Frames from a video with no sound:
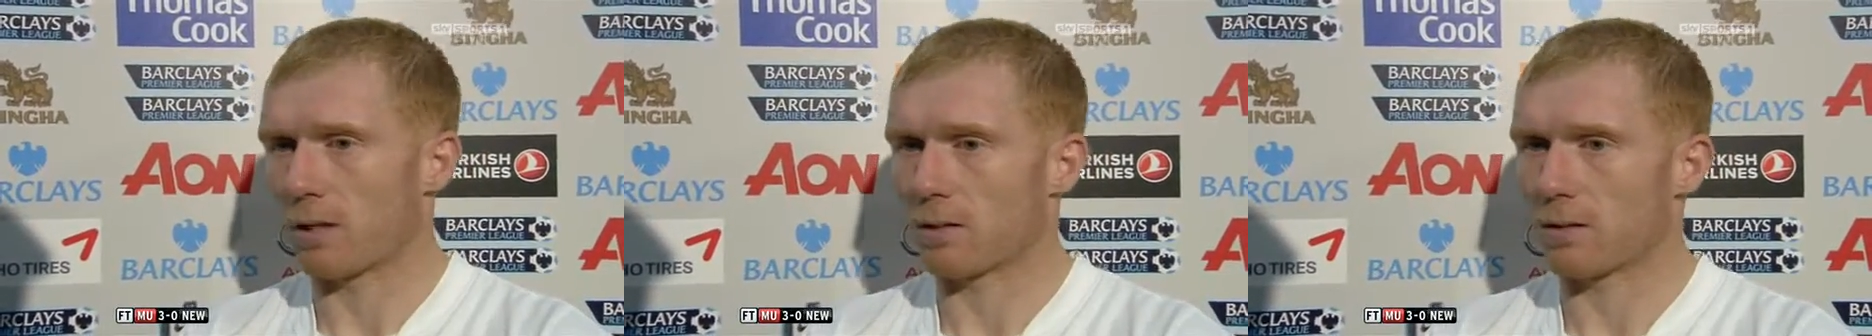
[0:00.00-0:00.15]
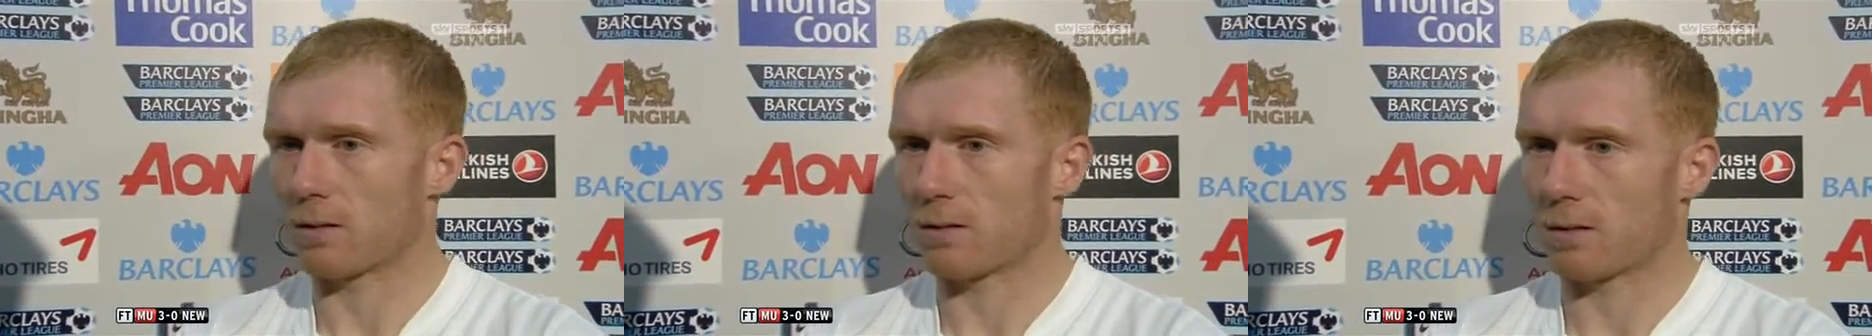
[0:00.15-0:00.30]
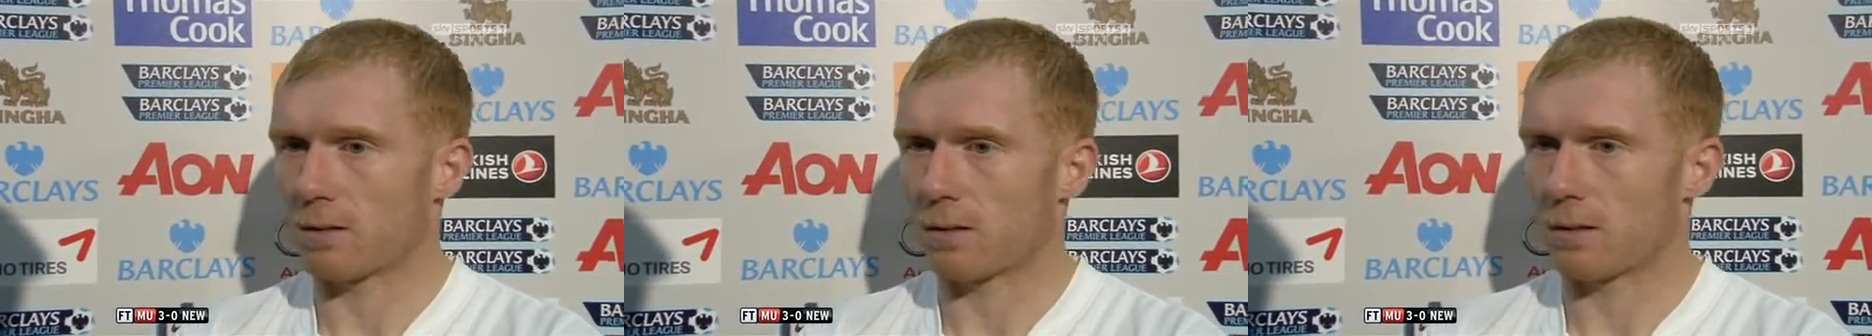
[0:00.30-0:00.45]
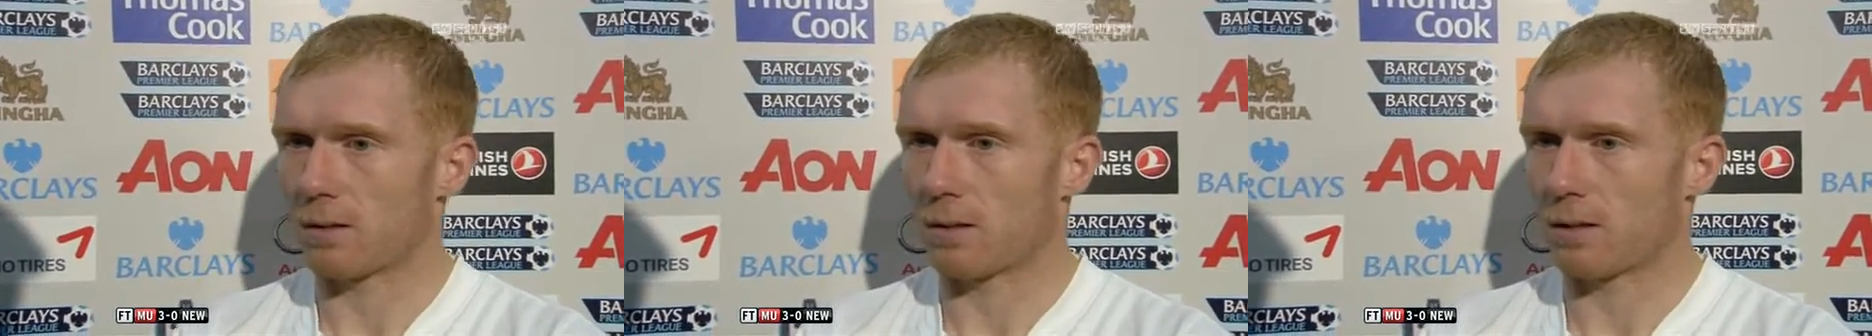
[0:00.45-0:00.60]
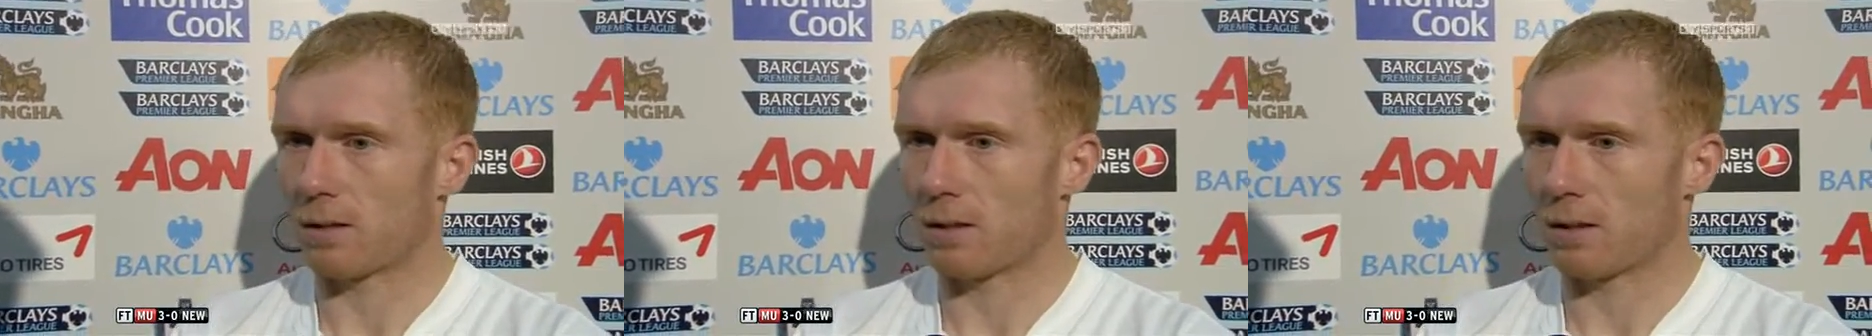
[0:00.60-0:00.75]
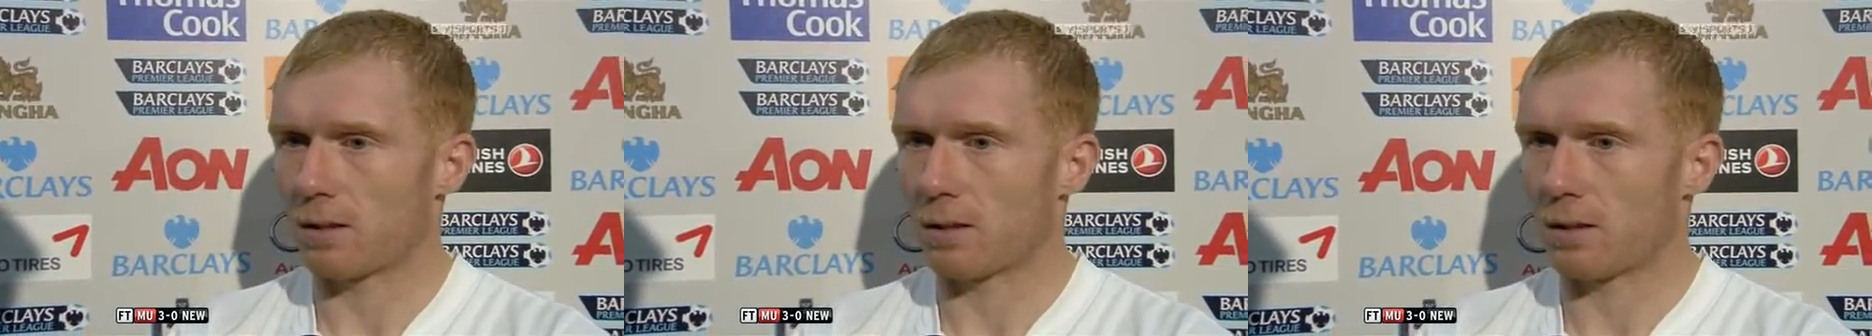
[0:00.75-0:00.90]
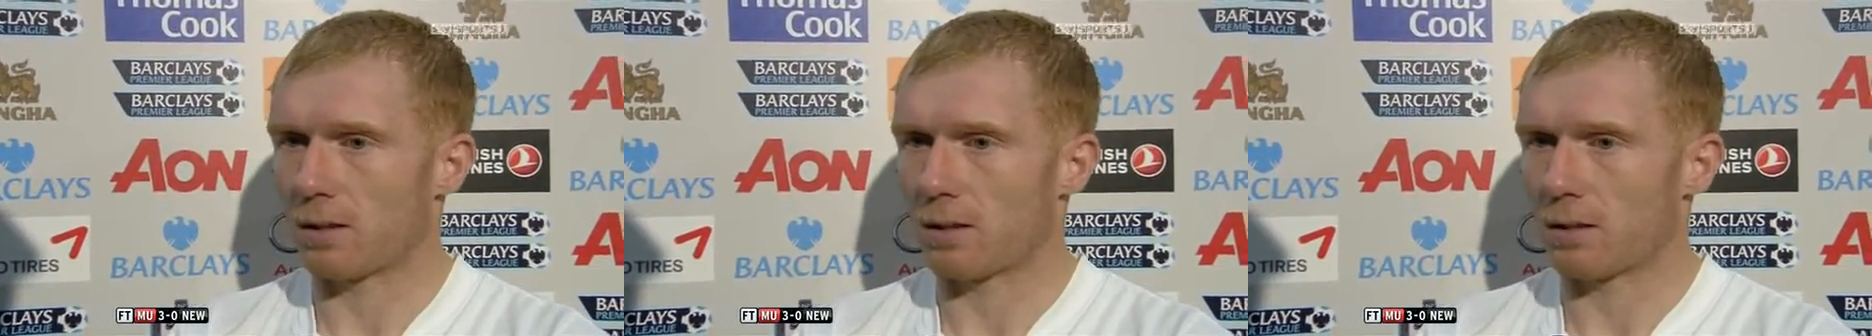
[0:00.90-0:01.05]

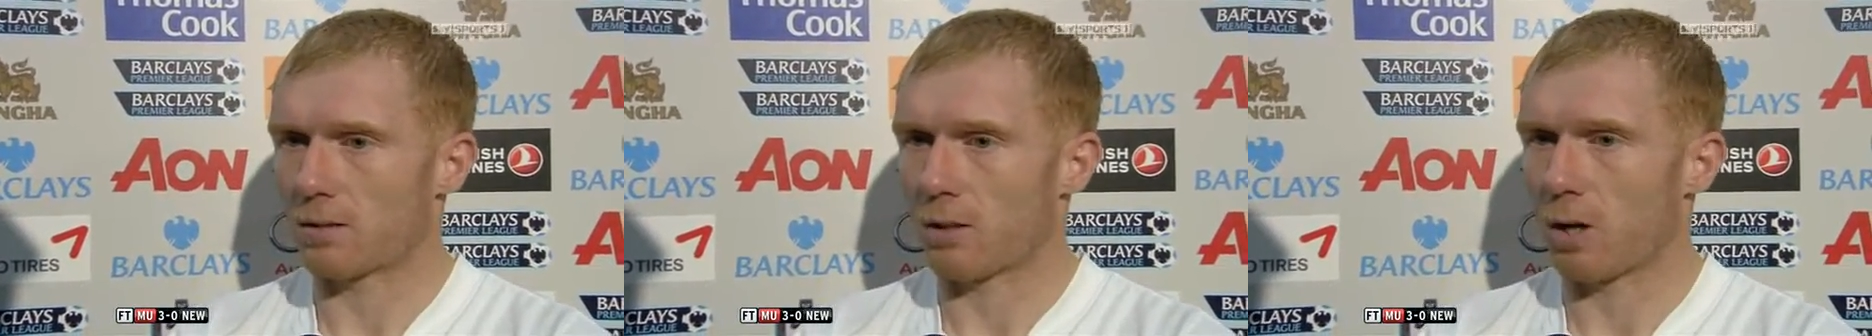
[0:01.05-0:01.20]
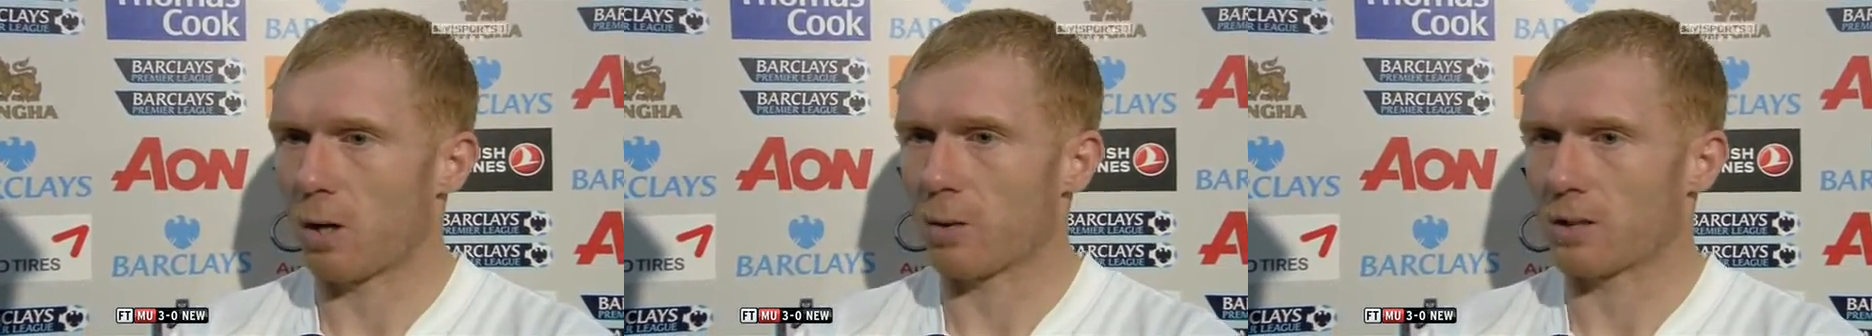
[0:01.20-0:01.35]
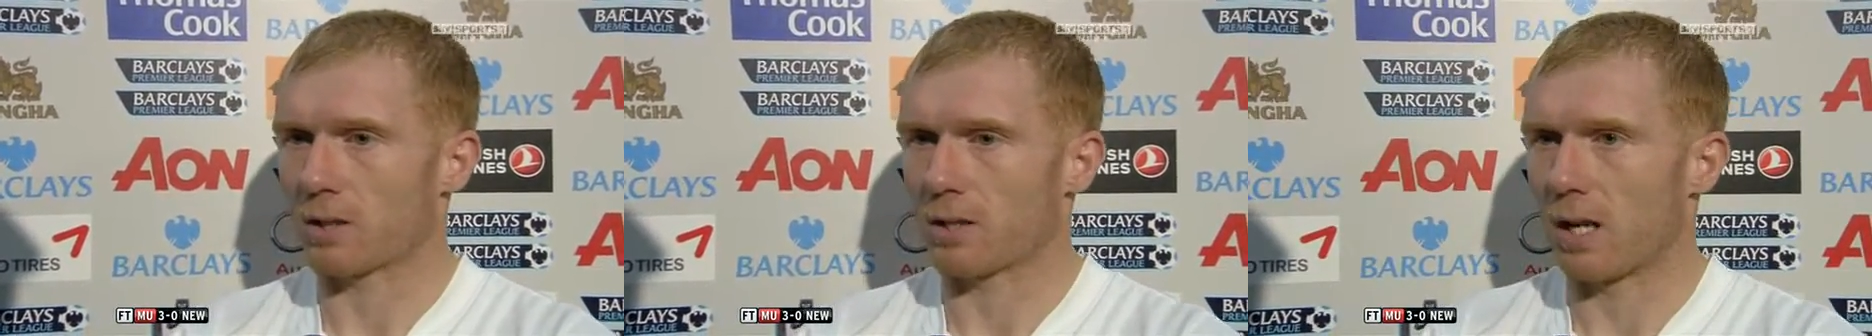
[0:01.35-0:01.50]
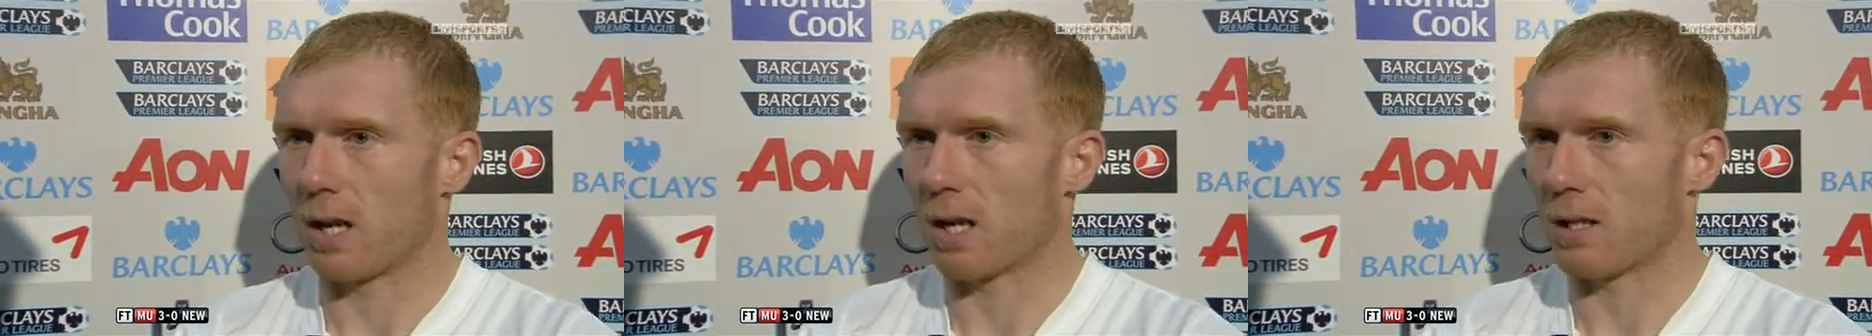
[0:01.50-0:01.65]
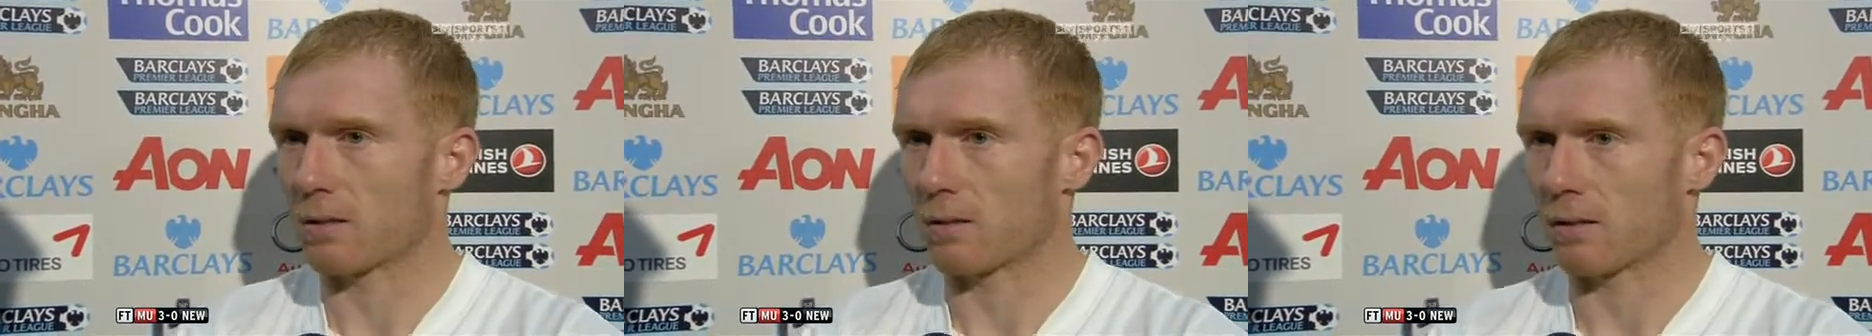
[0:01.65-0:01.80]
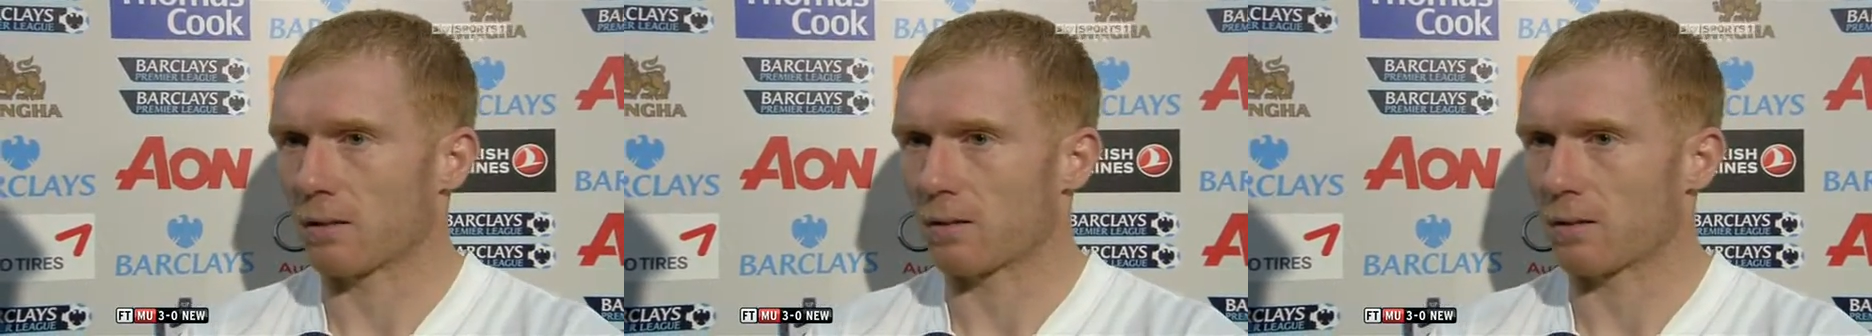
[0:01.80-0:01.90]
it's always nice,